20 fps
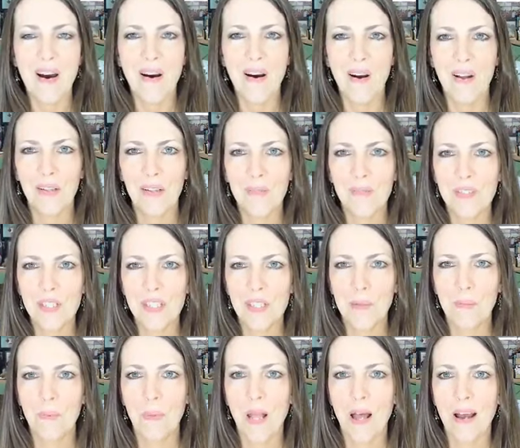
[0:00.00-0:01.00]
all of the
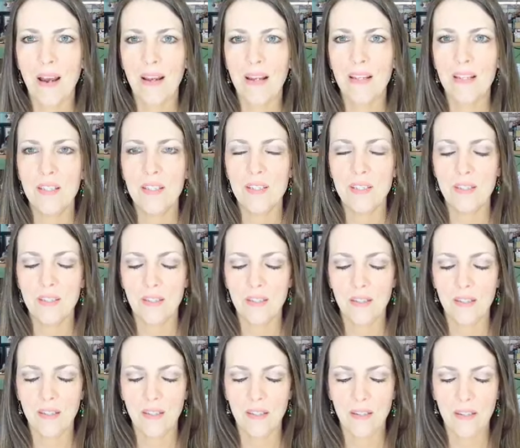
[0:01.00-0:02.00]
supplies
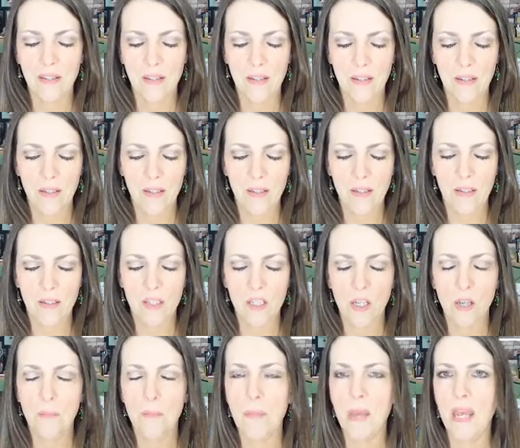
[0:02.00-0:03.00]

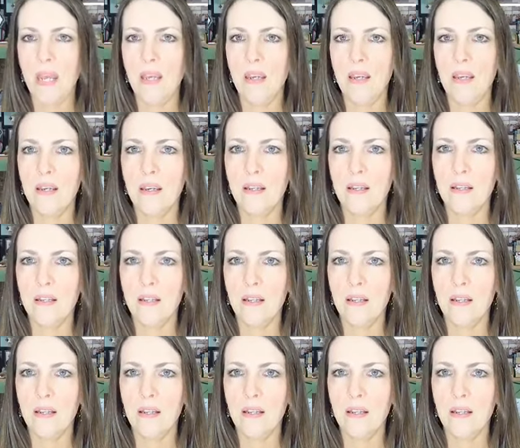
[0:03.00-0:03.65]
to make